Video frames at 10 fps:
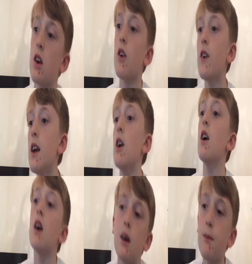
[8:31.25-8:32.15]
Hurry
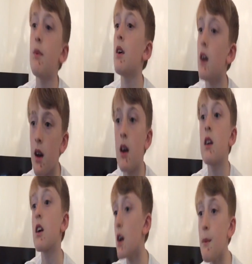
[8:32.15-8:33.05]
up,
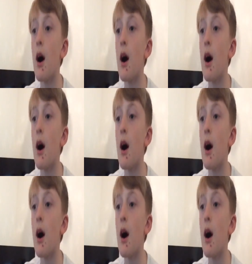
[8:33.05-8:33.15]
come